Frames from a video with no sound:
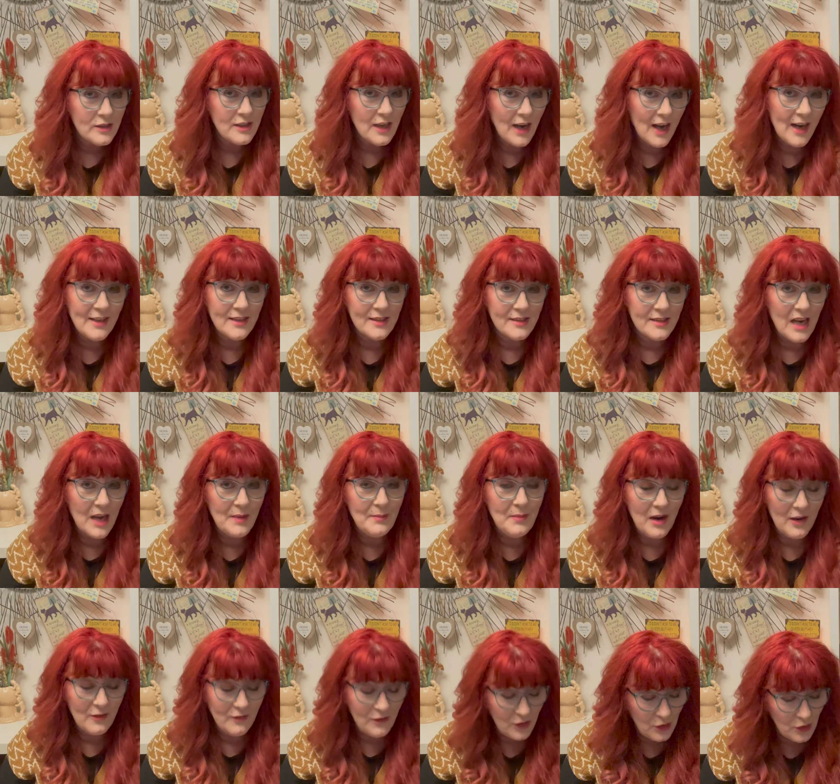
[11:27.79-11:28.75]
I had to stop
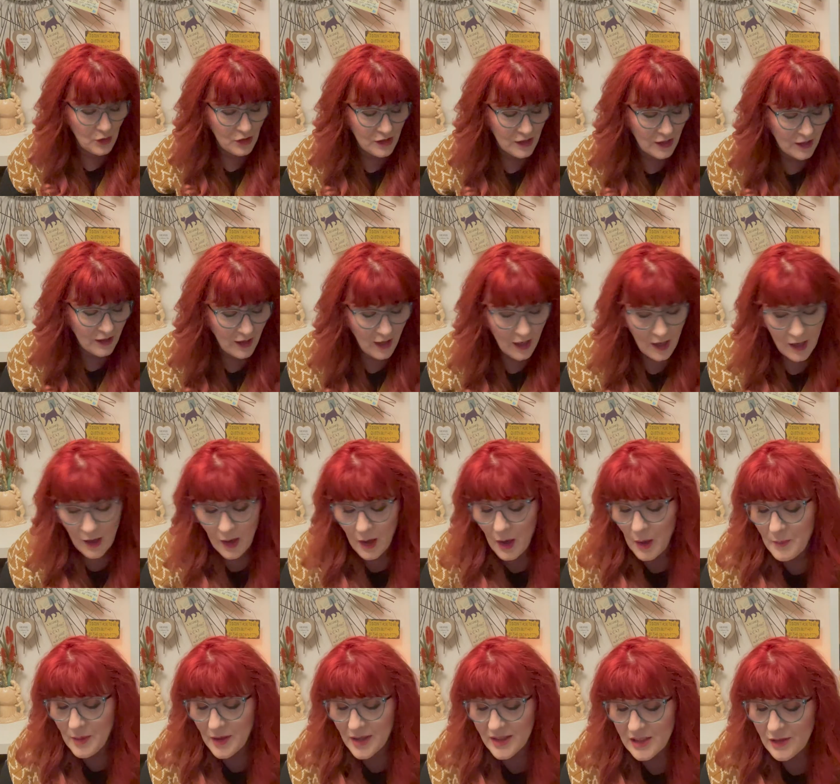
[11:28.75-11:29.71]
by Fusion
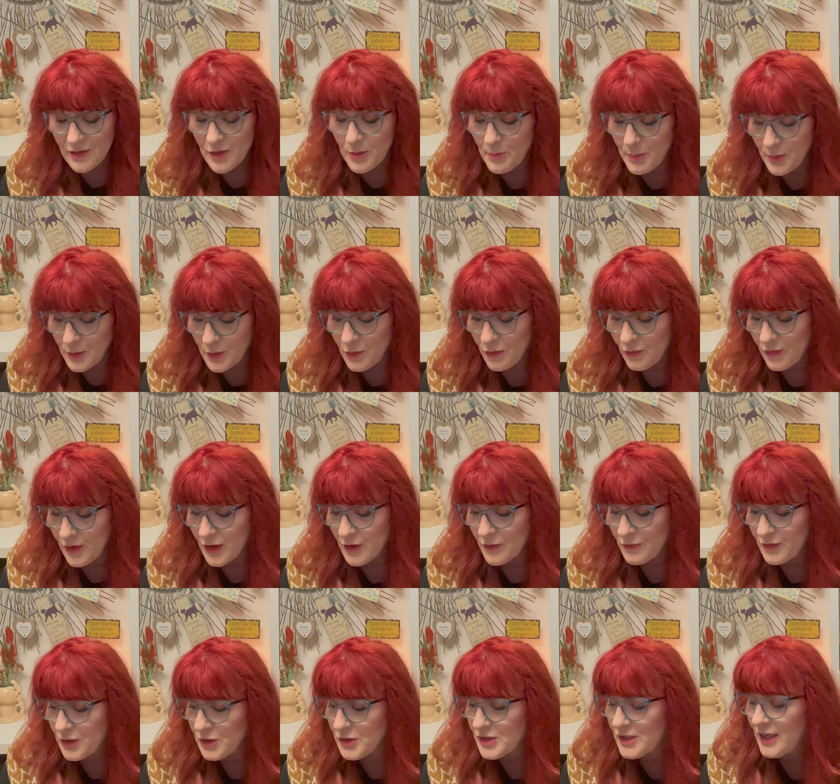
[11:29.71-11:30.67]
because they have a booth there,
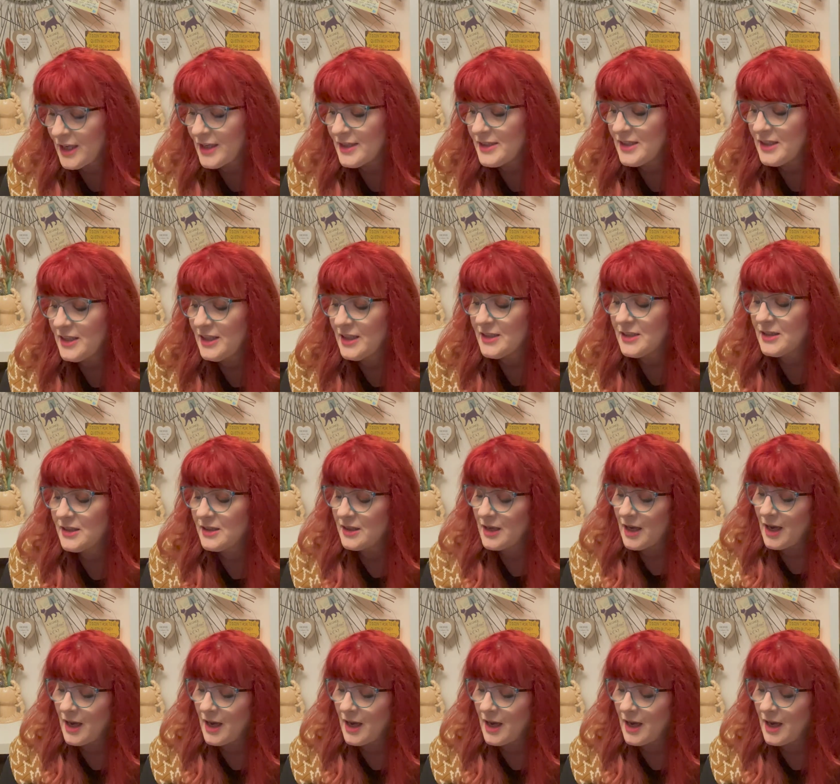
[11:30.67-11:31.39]
Fusion Antiques.